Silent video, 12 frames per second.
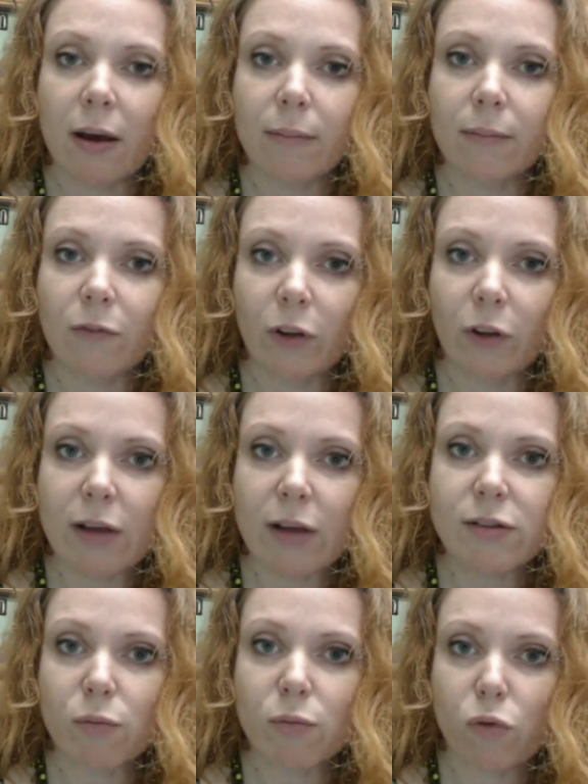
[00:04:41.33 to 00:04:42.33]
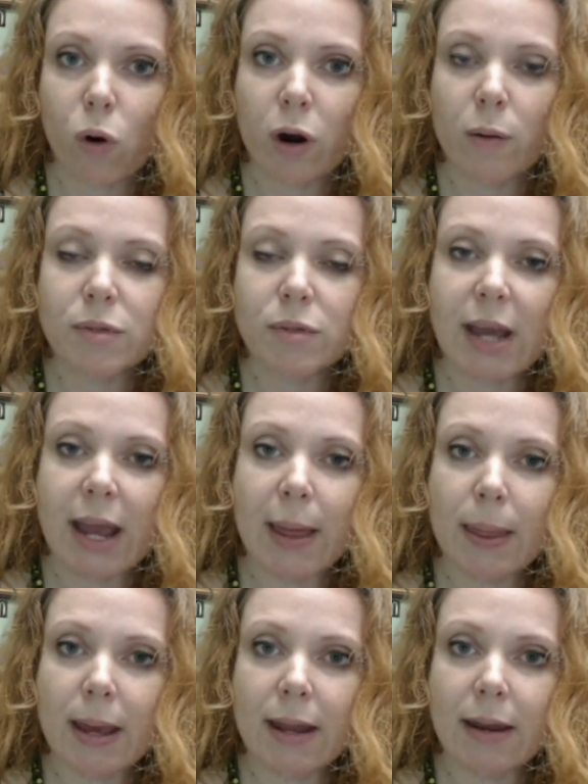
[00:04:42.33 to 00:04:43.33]
fill out some forms
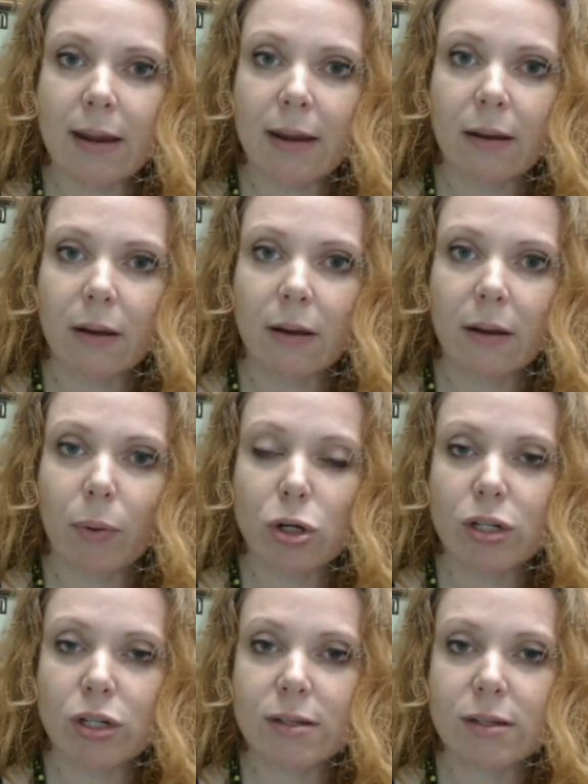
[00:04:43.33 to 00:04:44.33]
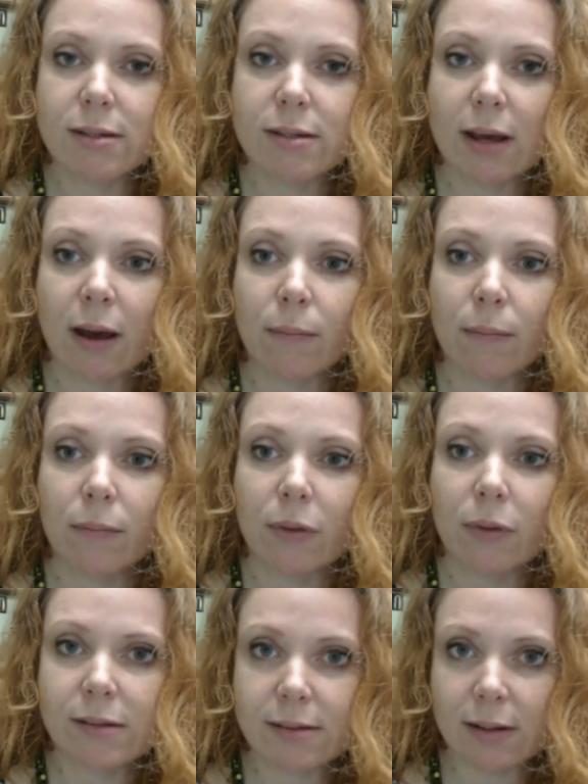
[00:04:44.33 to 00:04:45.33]
and then purchase
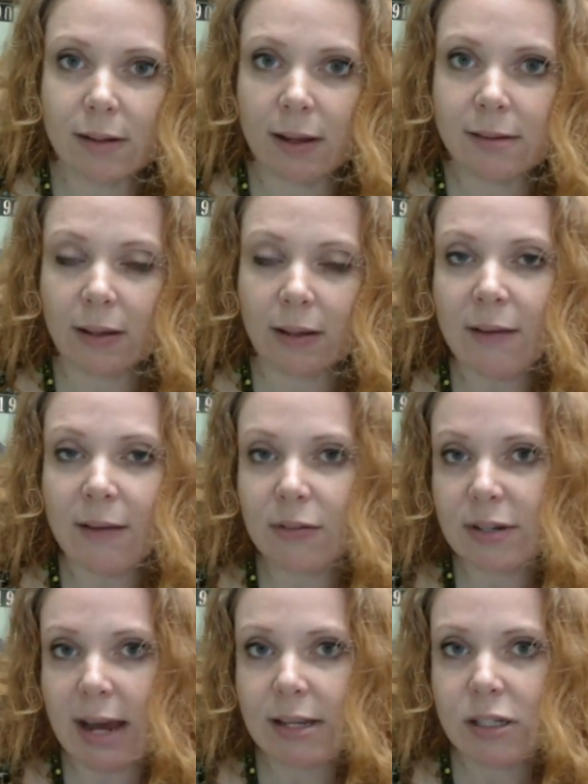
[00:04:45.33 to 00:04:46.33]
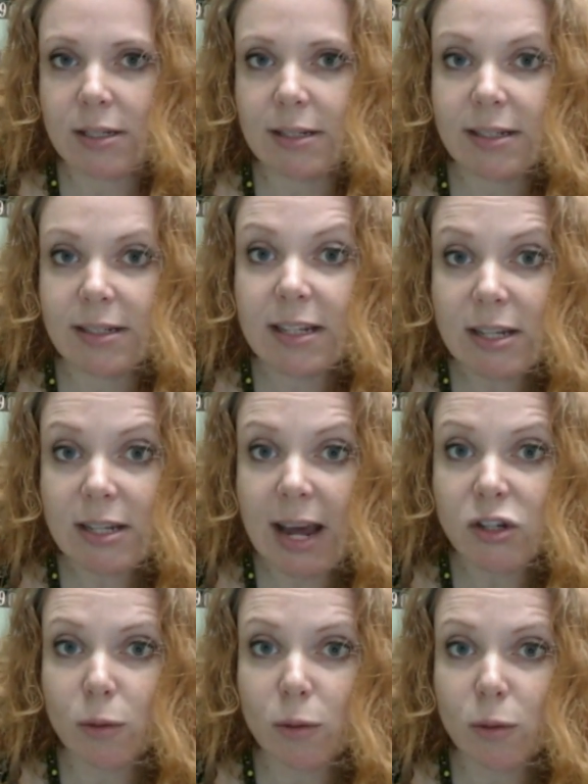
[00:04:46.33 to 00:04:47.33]
this saliva test to
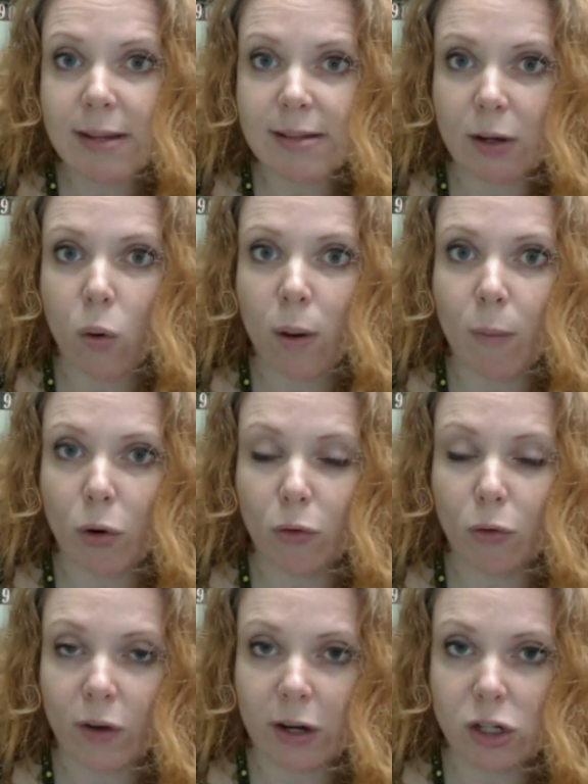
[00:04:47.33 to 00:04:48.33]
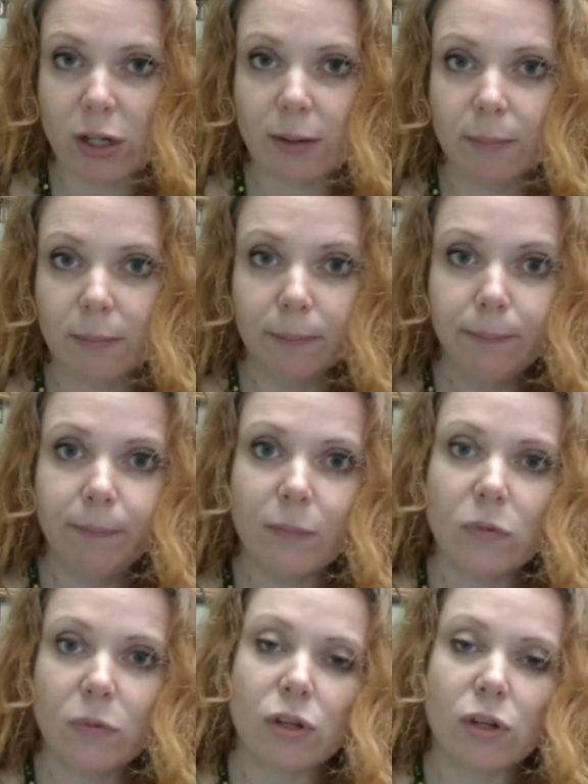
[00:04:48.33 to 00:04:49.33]
test your basic hormonal function.
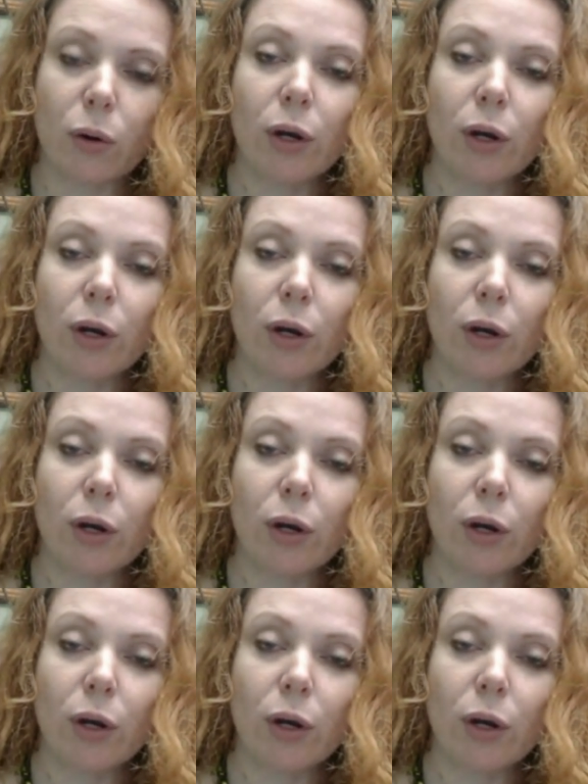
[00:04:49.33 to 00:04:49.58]
So